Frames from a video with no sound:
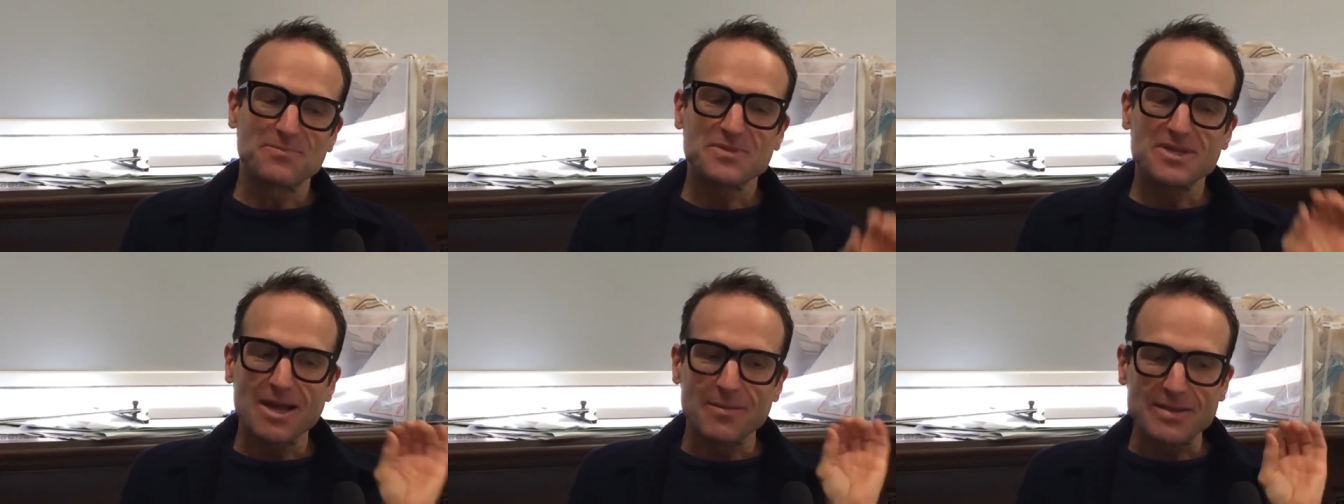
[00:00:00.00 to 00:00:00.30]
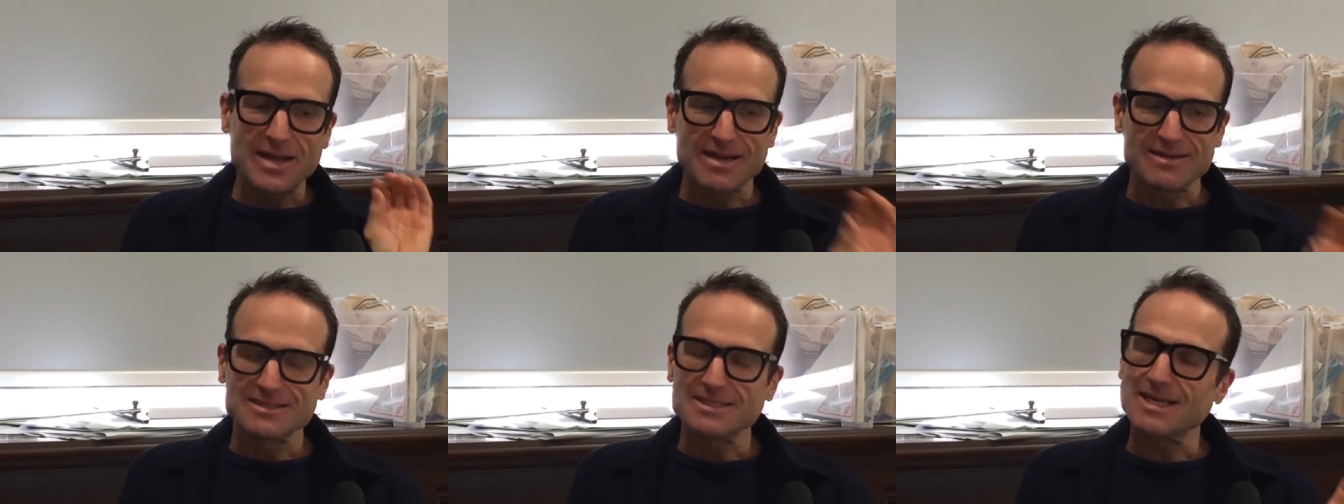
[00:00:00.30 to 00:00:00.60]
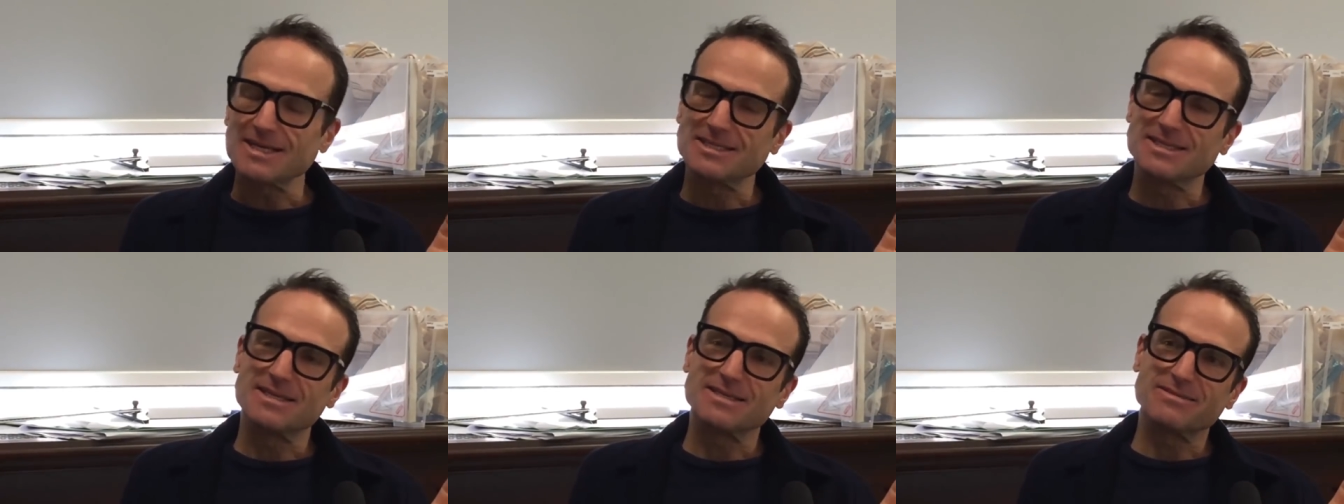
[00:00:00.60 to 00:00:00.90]
coming out of
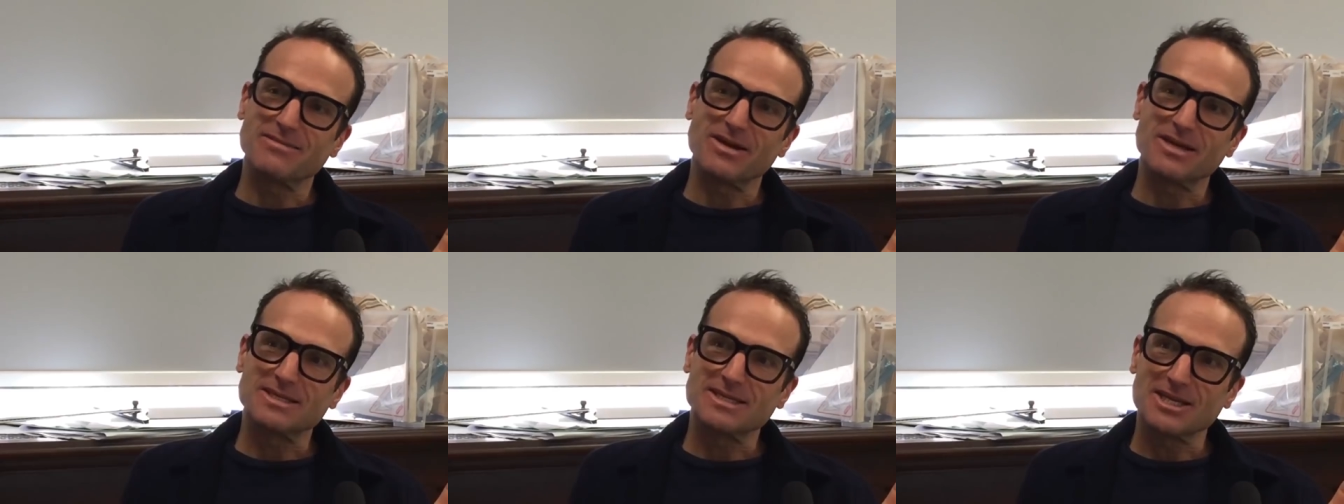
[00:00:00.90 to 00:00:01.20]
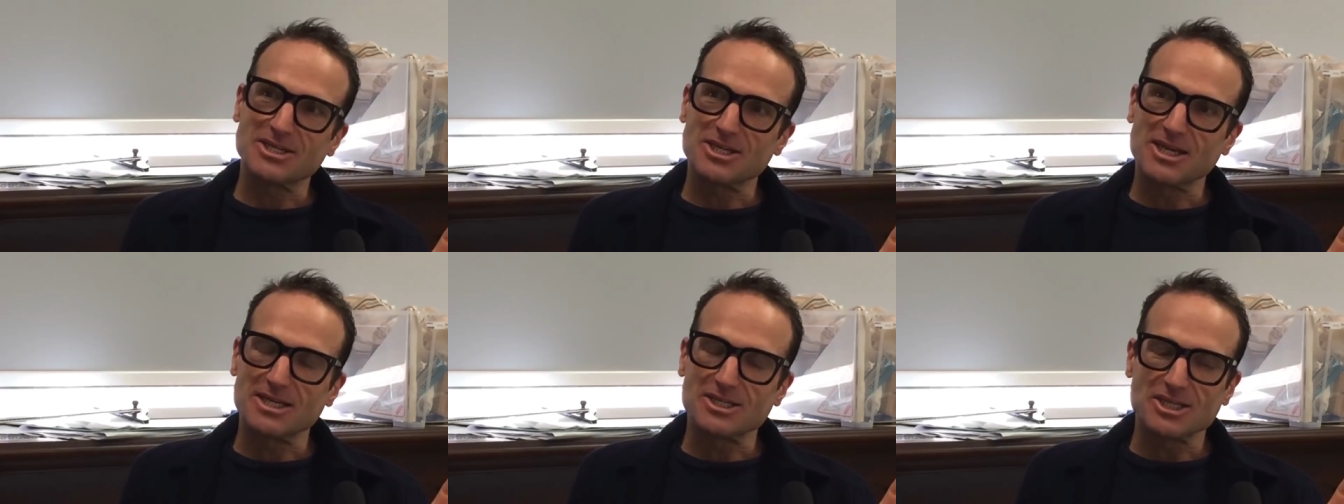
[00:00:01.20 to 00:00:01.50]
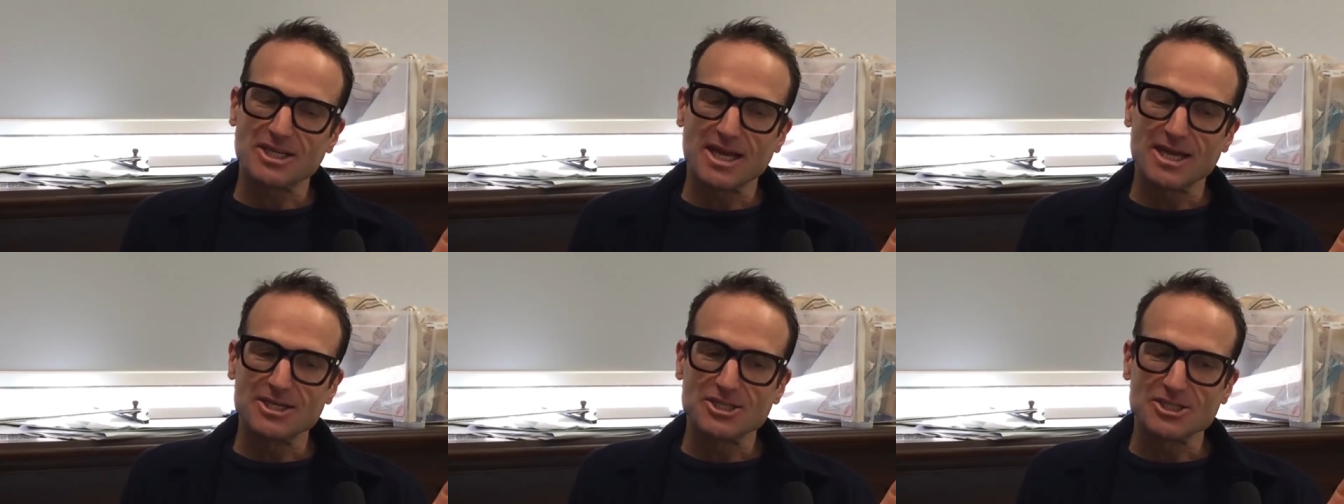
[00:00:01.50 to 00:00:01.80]
six years of architectural
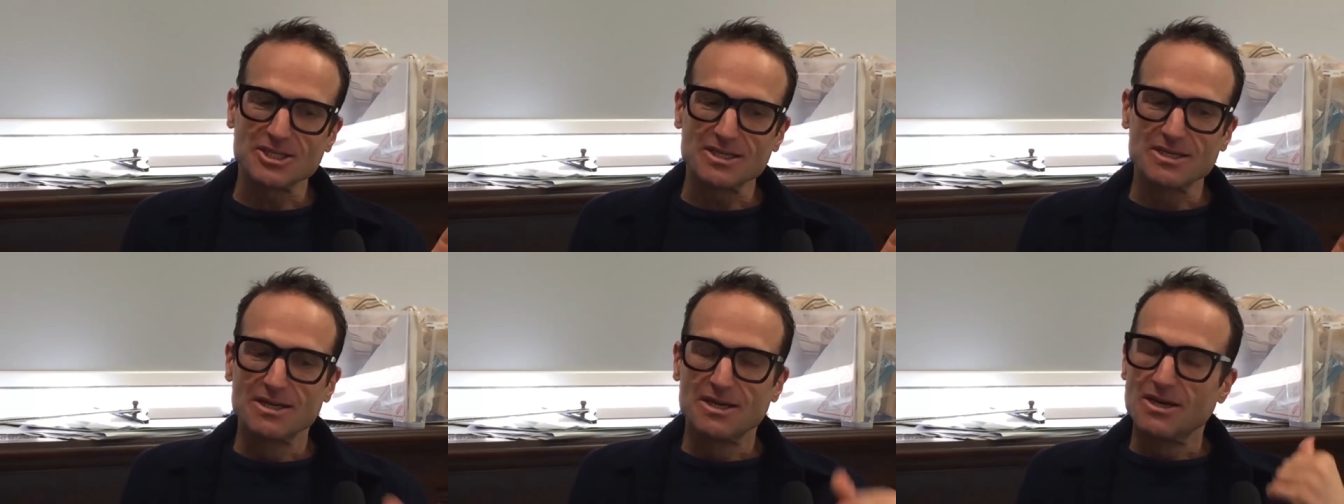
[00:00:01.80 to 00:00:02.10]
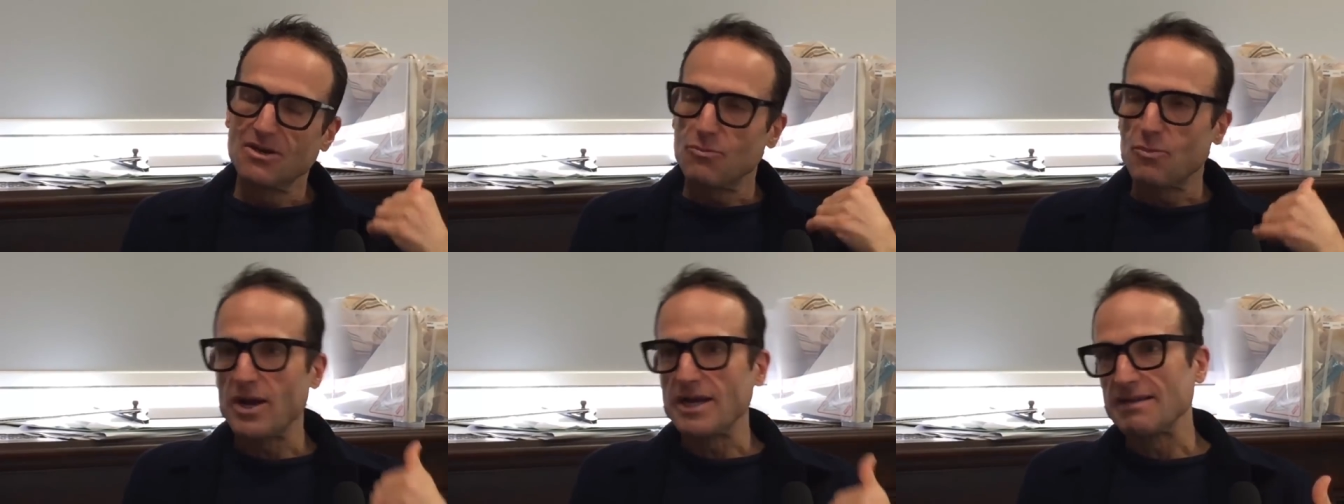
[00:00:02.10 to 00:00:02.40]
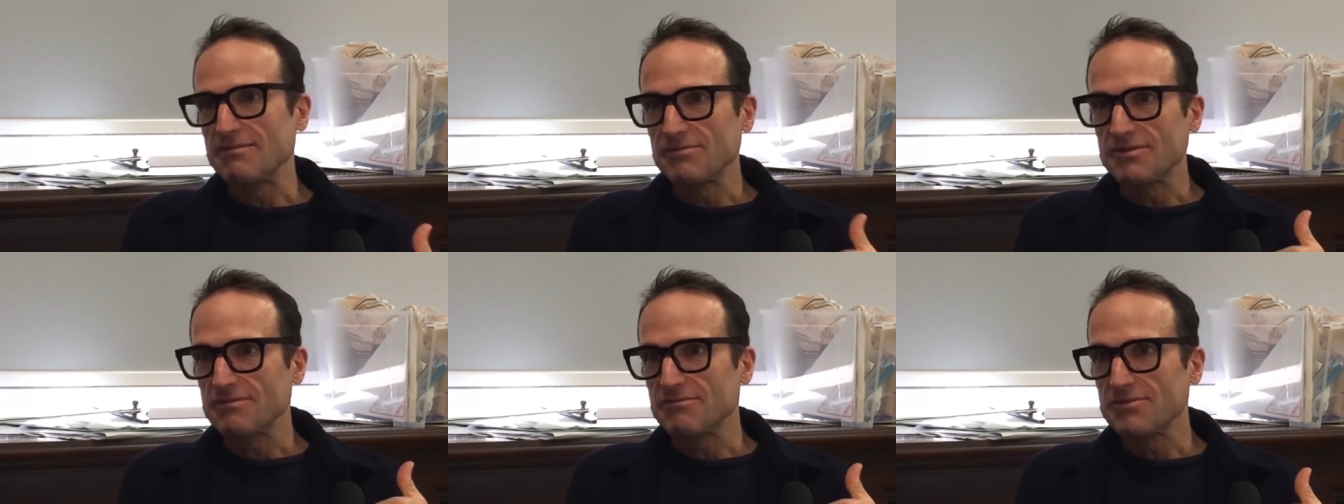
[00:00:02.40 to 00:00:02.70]
education,
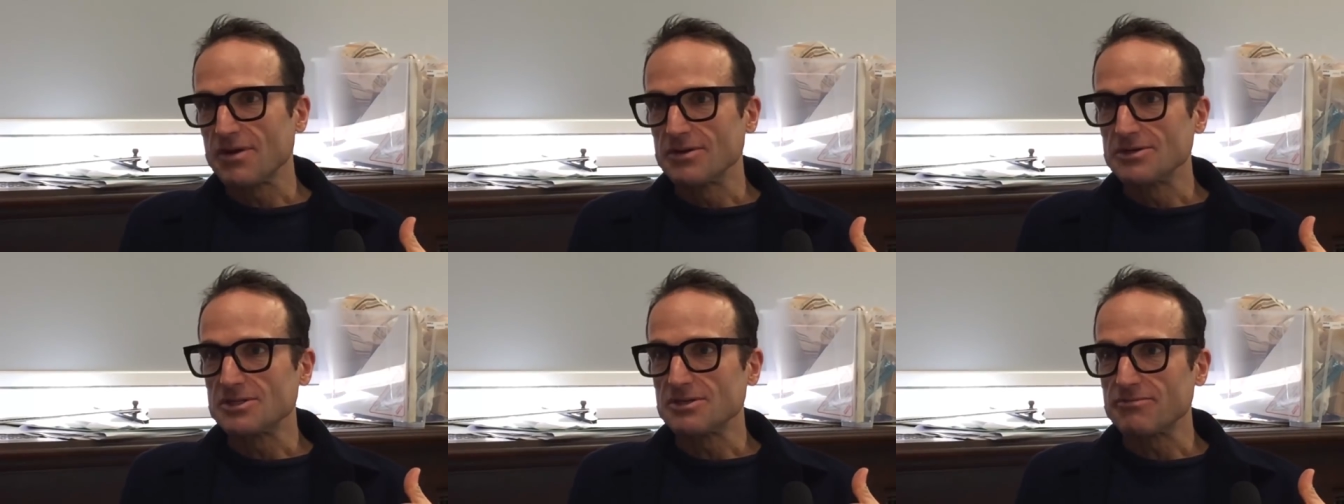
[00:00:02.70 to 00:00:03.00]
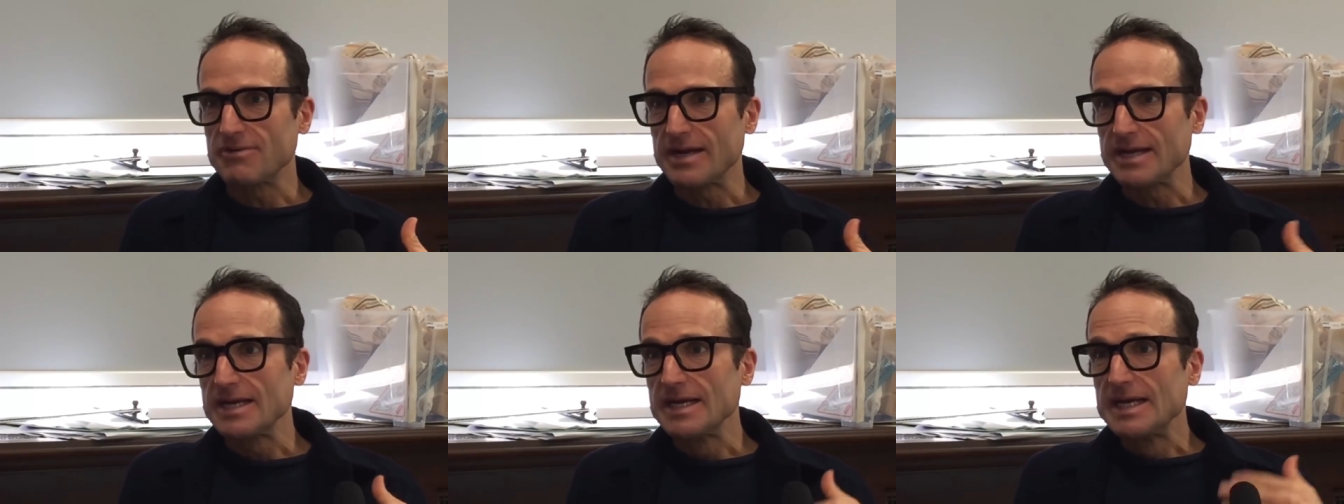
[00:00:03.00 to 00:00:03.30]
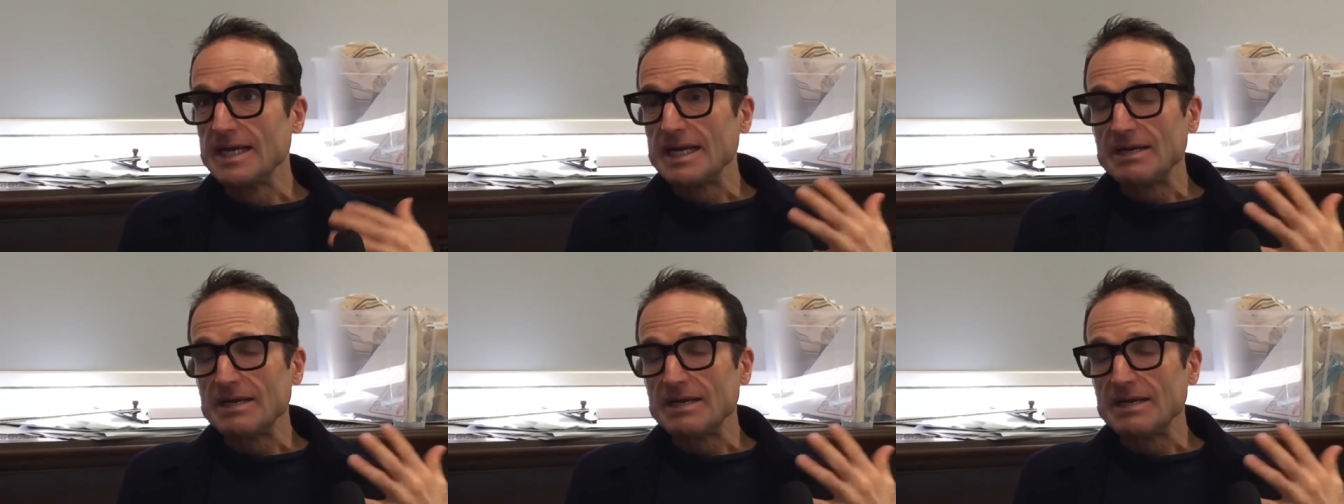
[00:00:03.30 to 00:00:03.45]
waiting for the phone to ring,